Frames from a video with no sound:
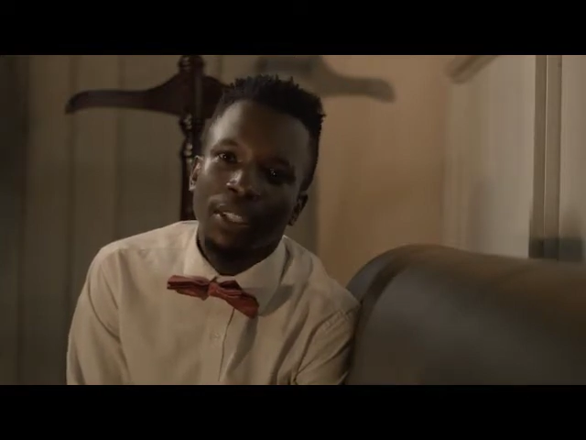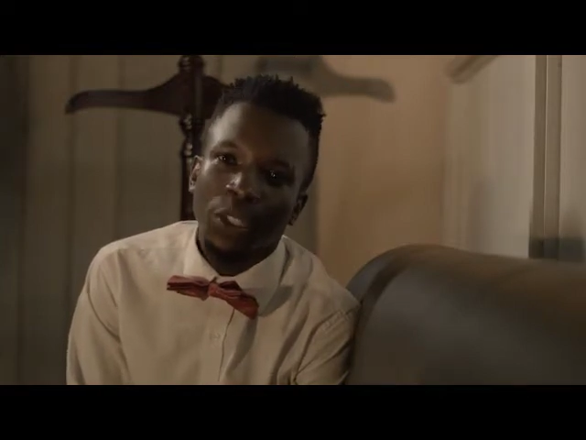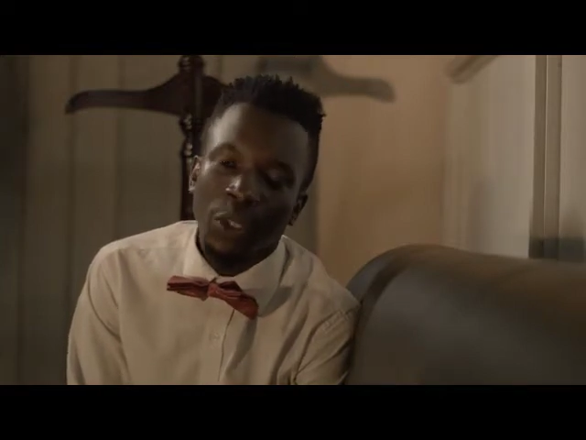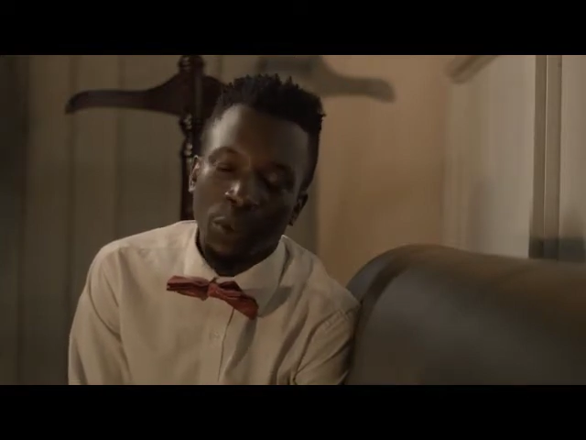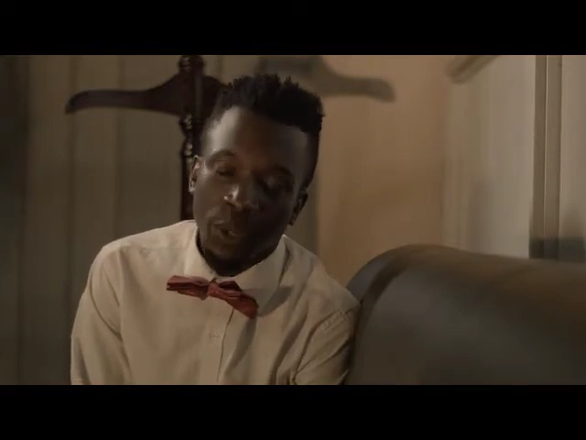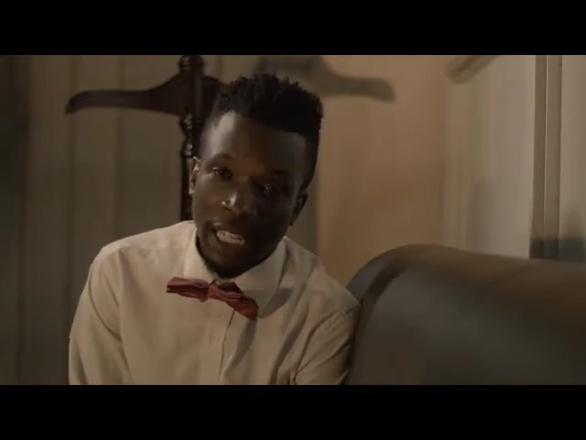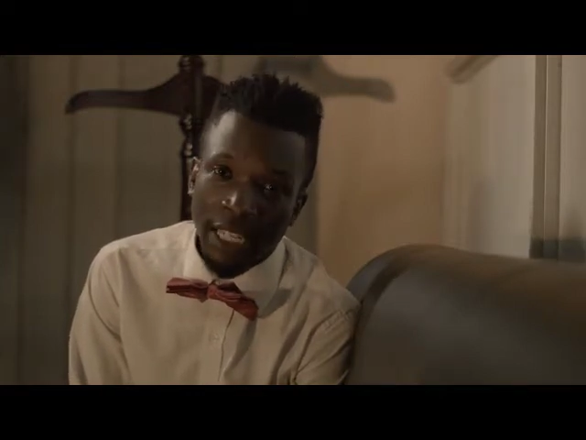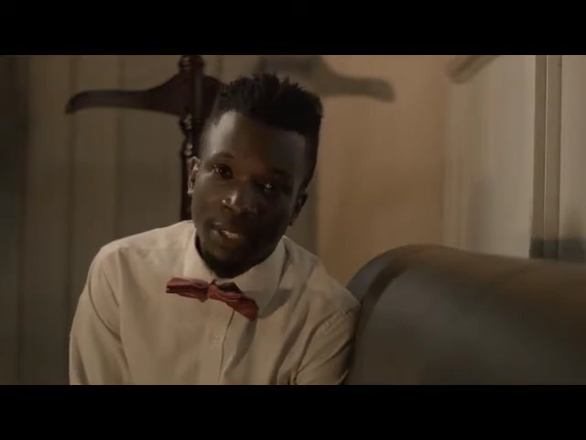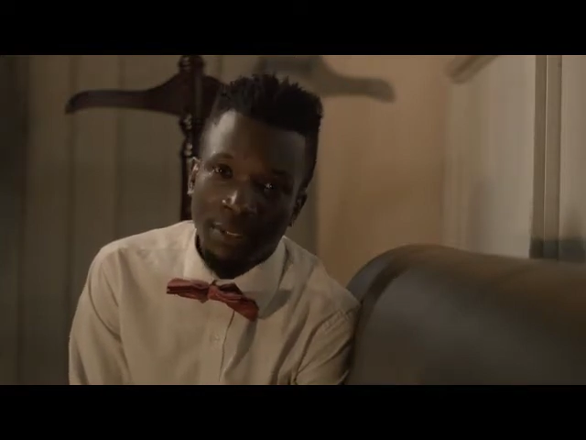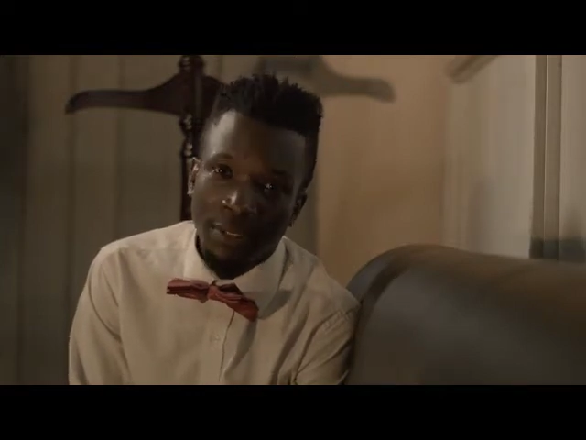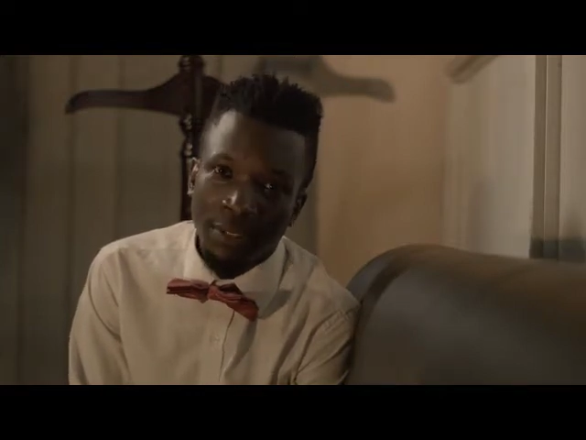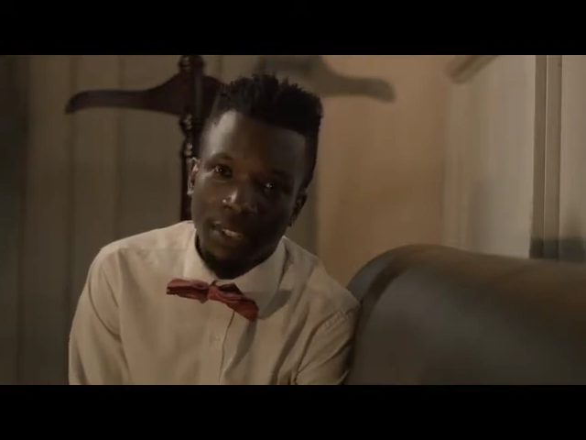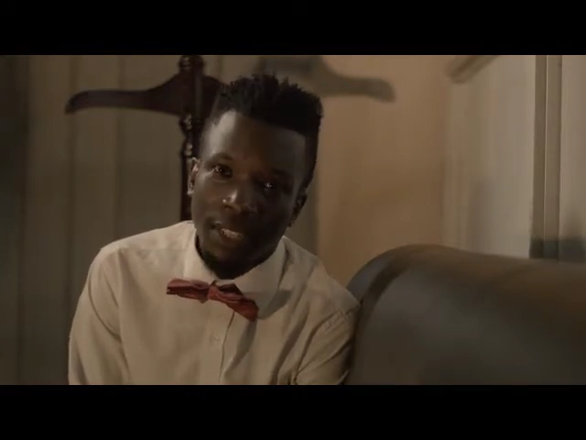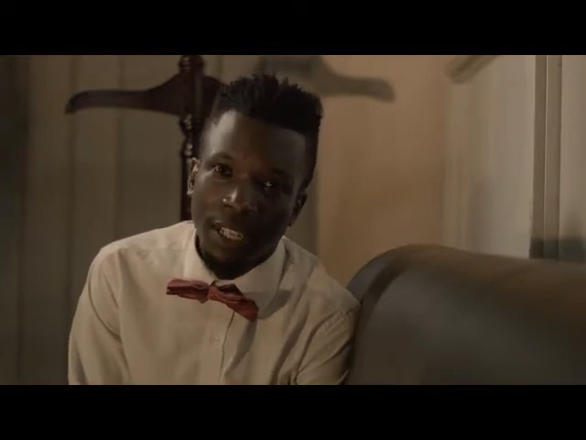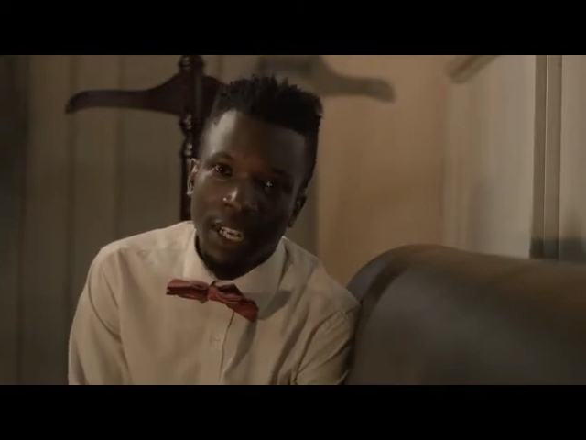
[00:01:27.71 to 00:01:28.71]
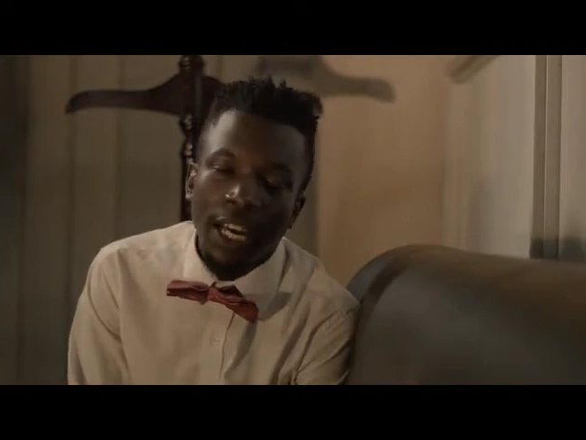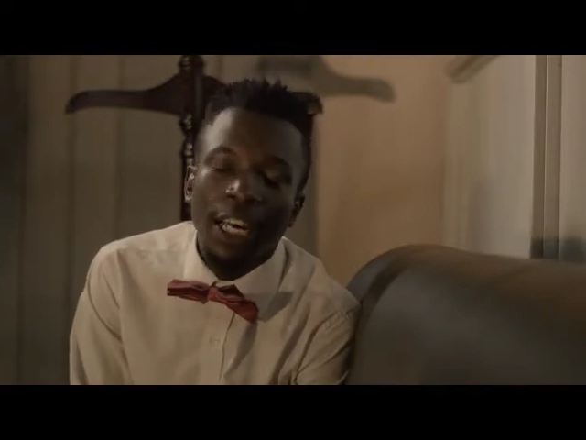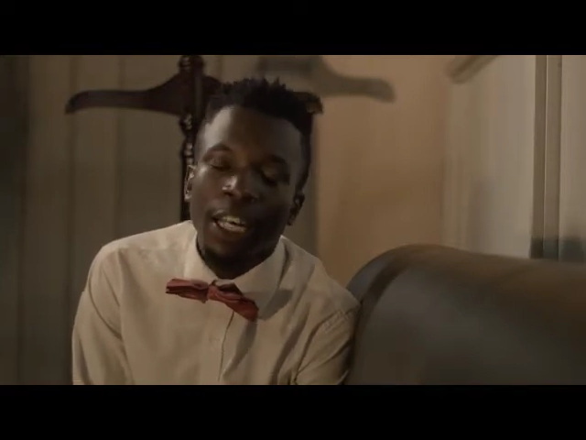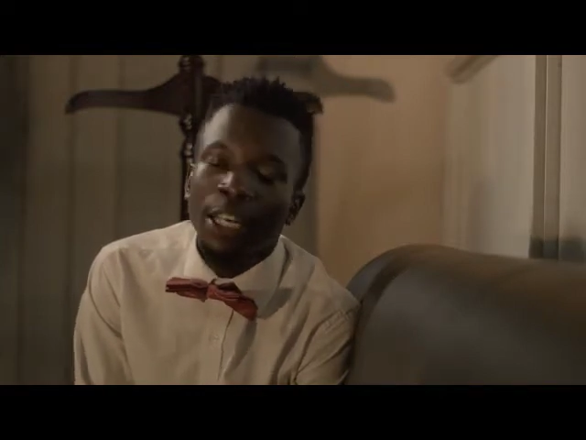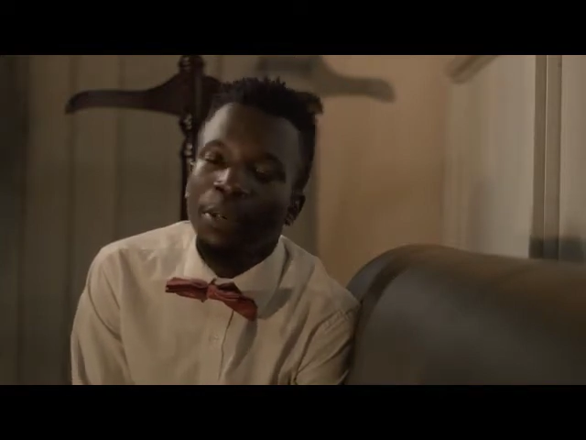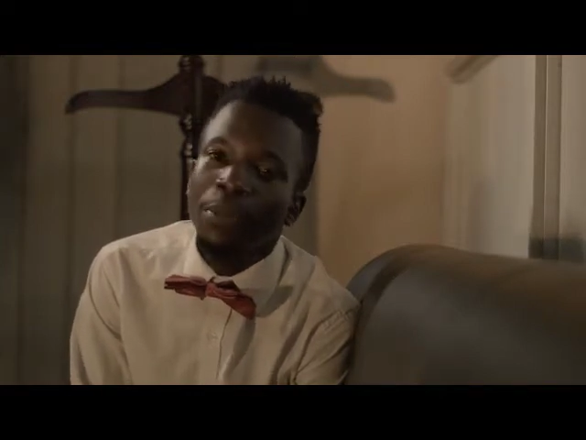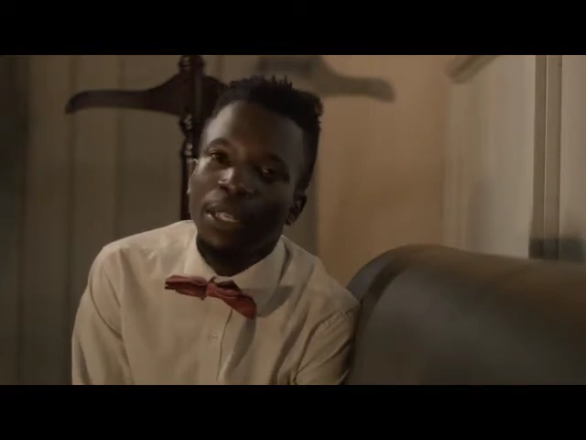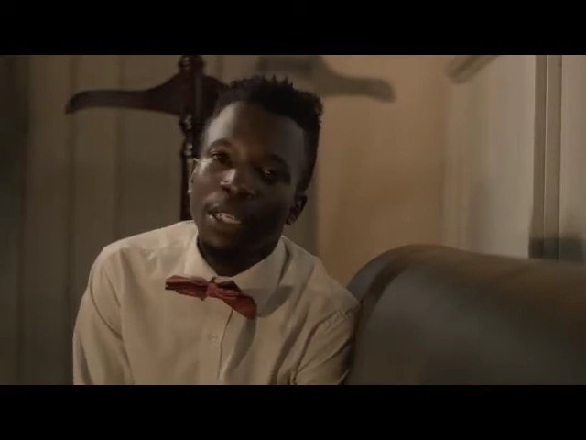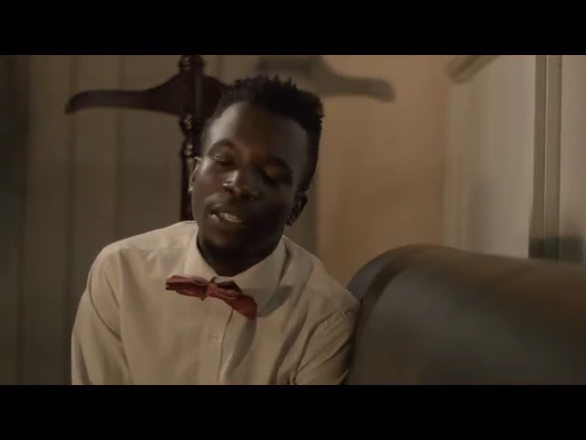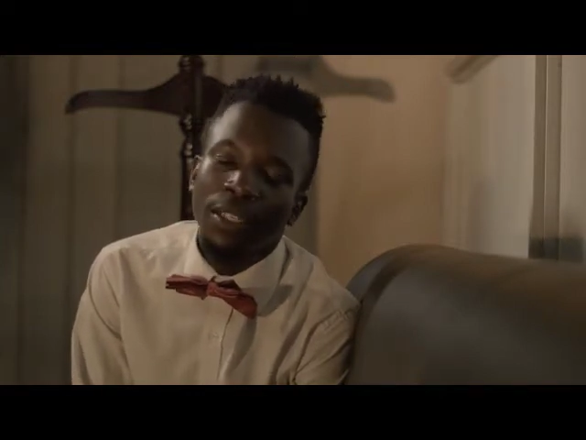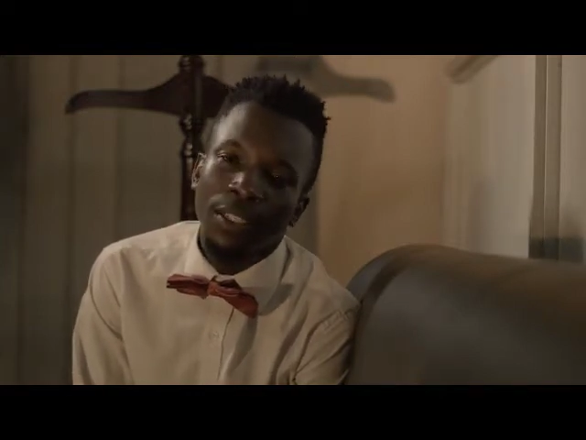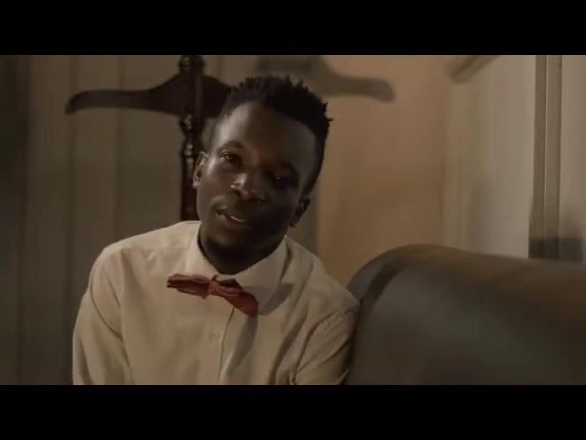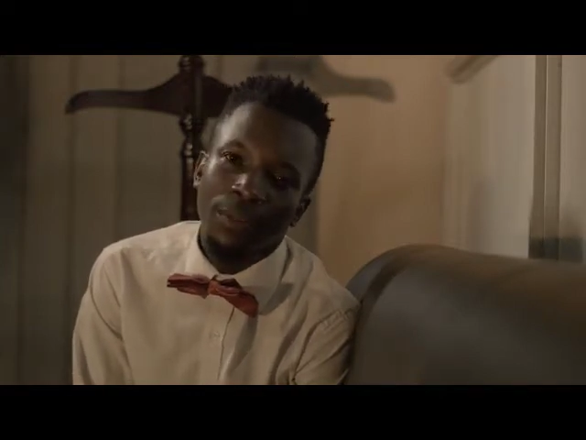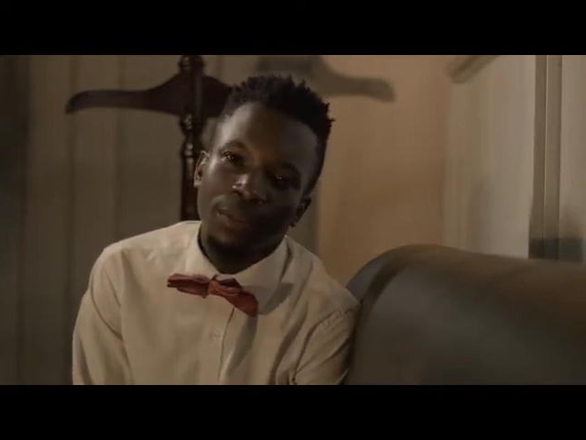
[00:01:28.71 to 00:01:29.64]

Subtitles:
to live in peace.